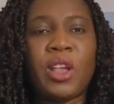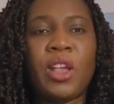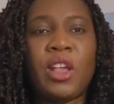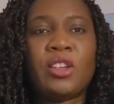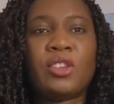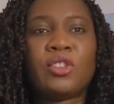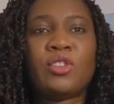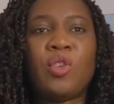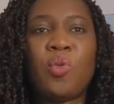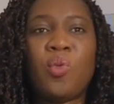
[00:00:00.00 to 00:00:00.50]

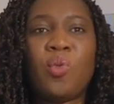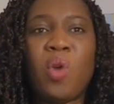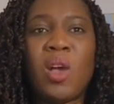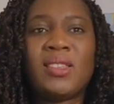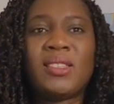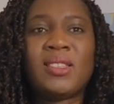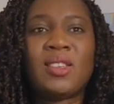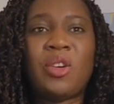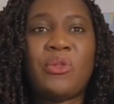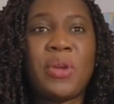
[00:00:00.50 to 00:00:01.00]
So
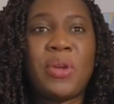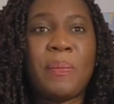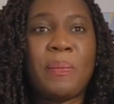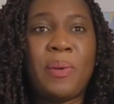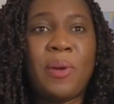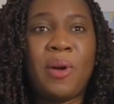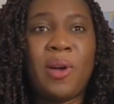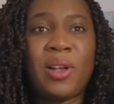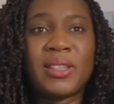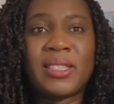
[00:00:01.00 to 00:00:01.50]
once your
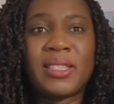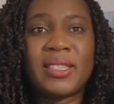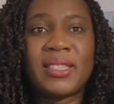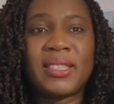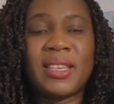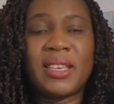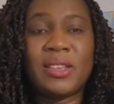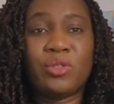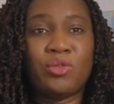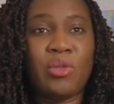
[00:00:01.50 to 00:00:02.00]
report
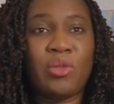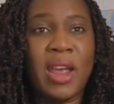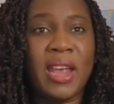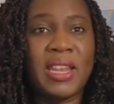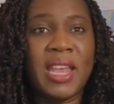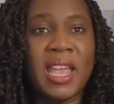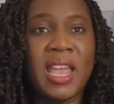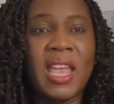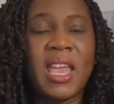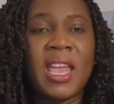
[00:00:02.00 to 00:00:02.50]
is
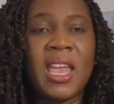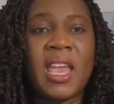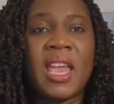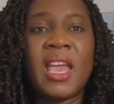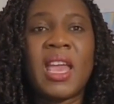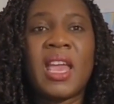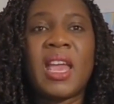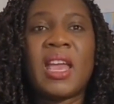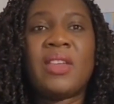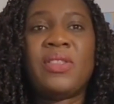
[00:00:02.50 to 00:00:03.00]
ready,
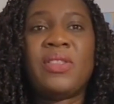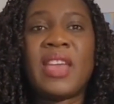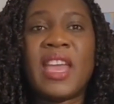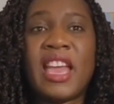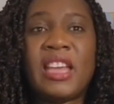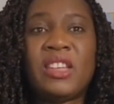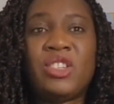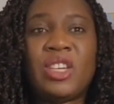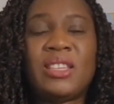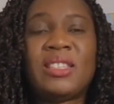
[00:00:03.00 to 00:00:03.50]
the
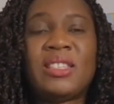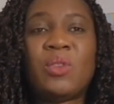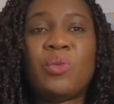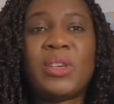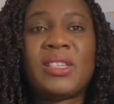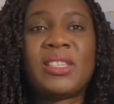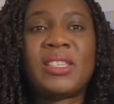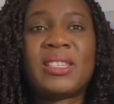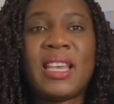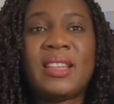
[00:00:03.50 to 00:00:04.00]
agency
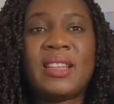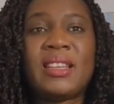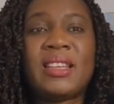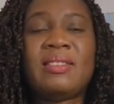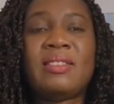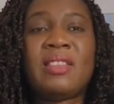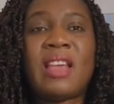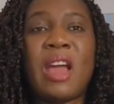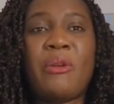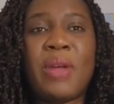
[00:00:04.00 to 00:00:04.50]
will send
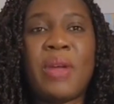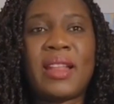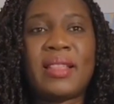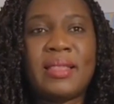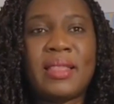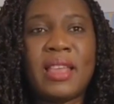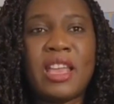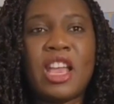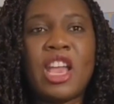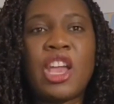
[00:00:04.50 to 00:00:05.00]
it
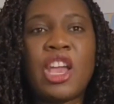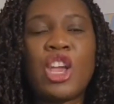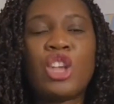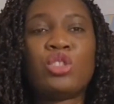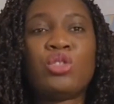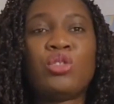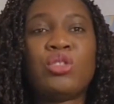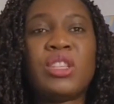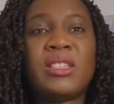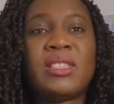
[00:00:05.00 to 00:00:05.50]
directly
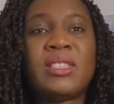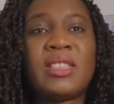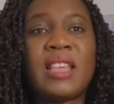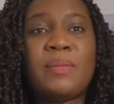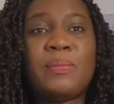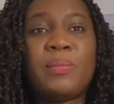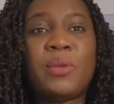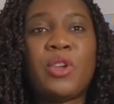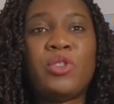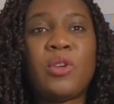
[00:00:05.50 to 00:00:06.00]
to the
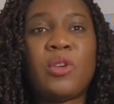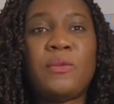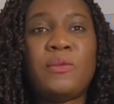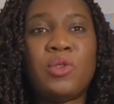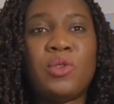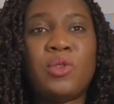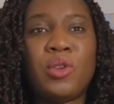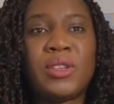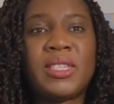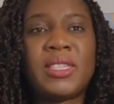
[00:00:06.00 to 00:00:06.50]
state board of
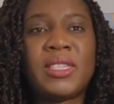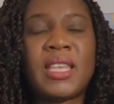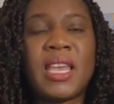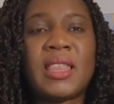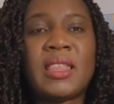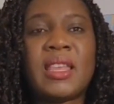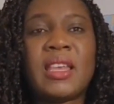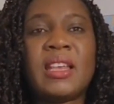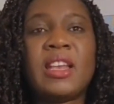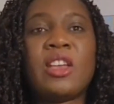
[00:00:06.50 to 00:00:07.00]

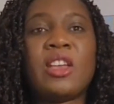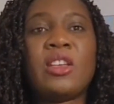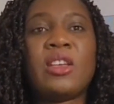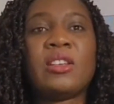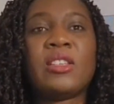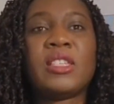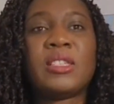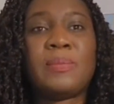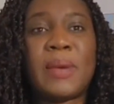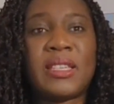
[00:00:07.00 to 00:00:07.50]
nursing
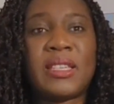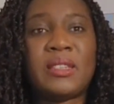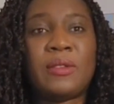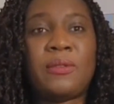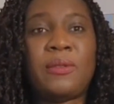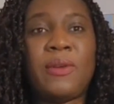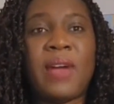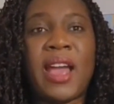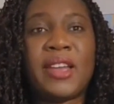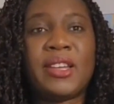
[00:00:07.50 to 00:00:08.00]

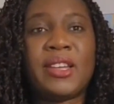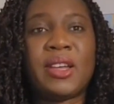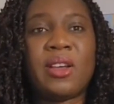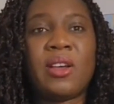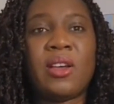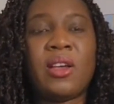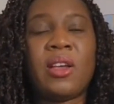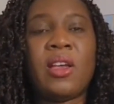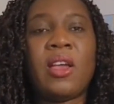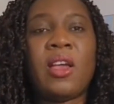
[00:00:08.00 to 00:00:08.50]
specified
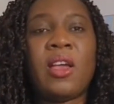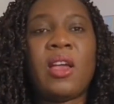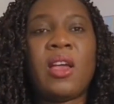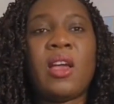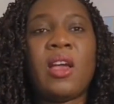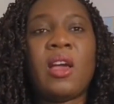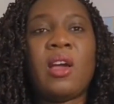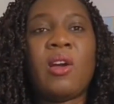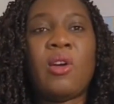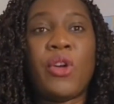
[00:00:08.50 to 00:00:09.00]

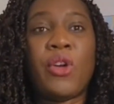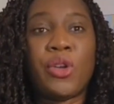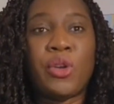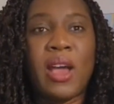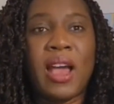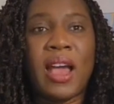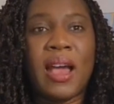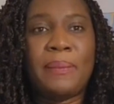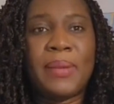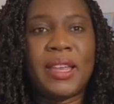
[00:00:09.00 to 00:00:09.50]
on
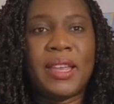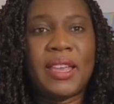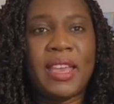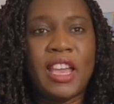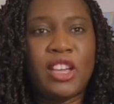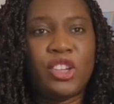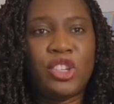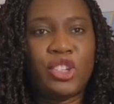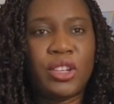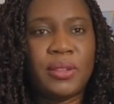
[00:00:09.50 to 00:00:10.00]
your
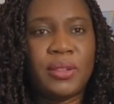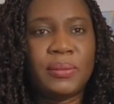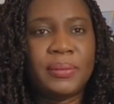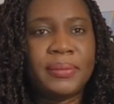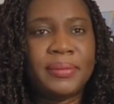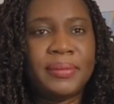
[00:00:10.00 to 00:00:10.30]
application.